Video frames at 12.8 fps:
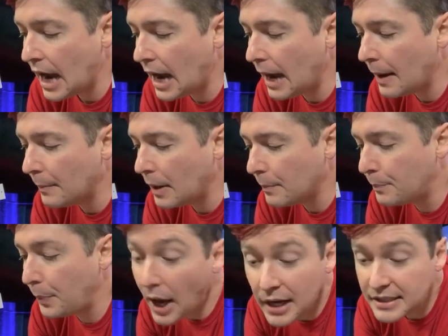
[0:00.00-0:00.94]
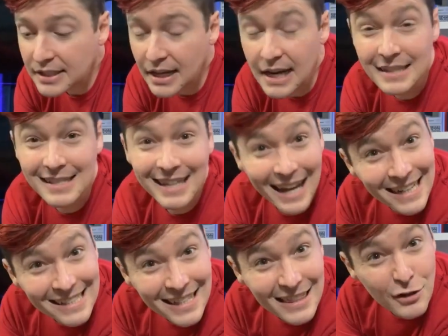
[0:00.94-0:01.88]
Um, but it's
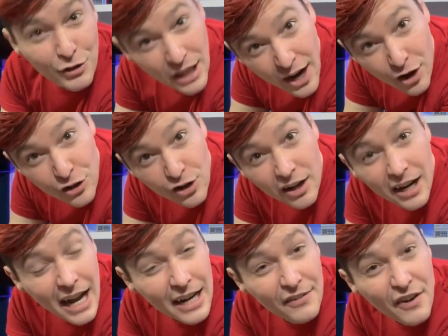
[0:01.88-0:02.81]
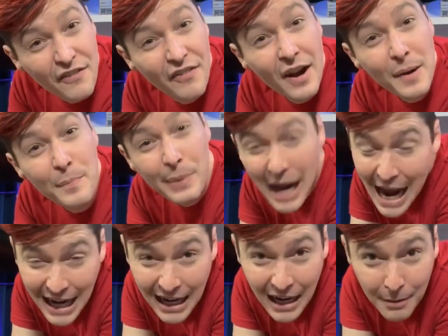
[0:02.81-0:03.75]
nice that they're there. They're kind of a fun
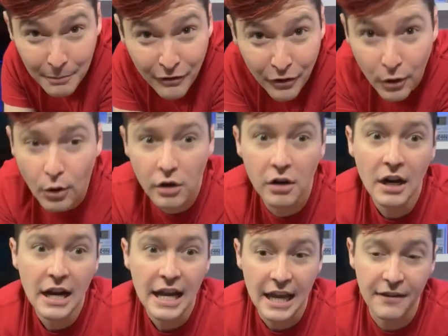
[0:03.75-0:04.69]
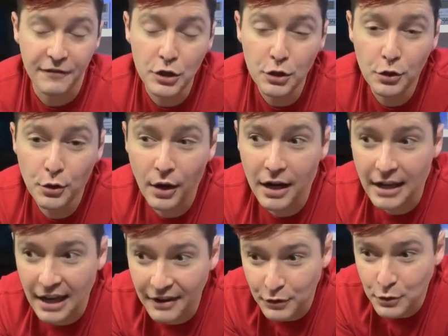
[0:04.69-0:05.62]
backup for if
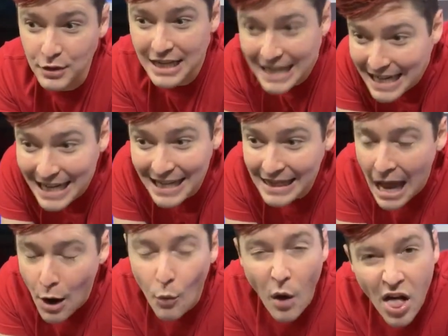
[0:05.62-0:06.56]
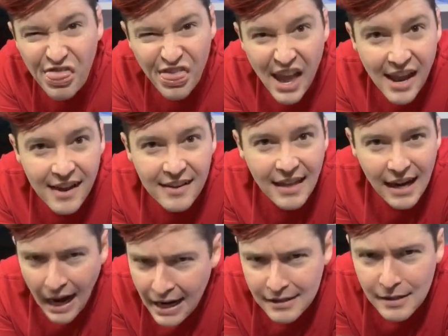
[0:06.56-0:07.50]
you, if you need that one thing
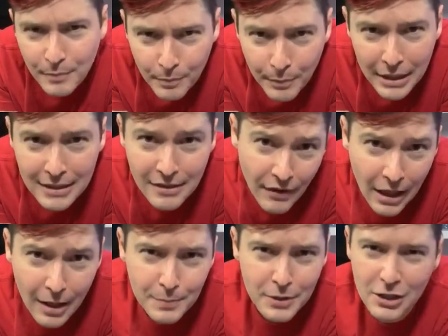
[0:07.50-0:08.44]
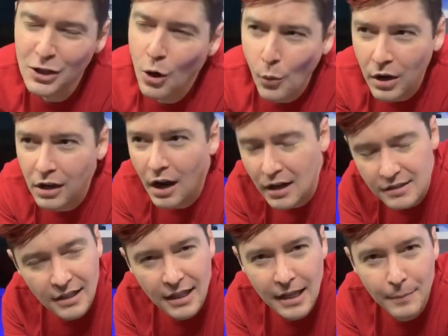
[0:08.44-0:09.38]
that hasn't been developed and you don't want to
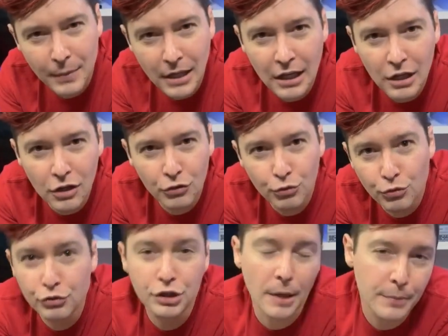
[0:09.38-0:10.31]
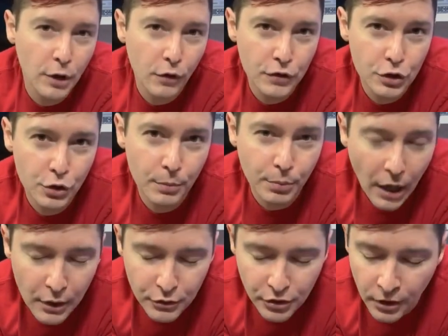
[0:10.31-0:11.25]
constantly be jumping over to a
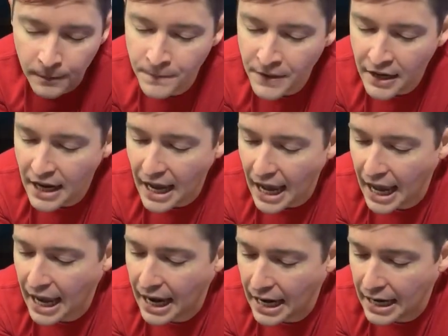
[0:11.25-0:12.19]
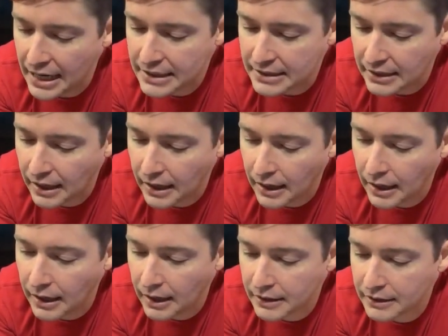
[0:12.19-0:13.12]
browser and,
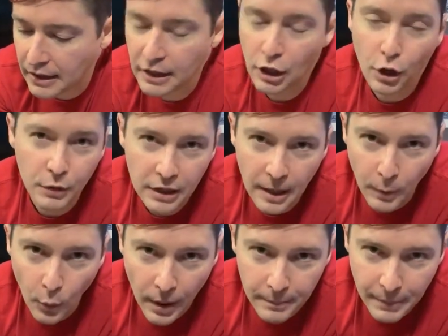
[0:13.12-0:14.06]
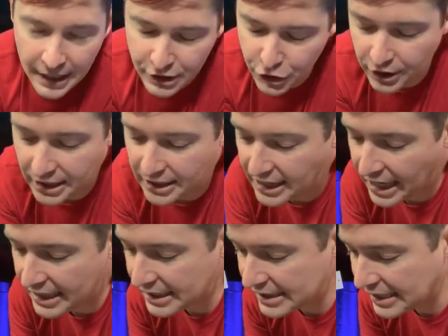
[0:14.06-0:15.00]
uh, and, and loading up a web page to get
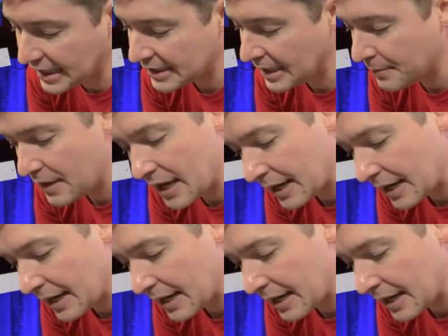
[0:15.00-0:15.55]
that exact same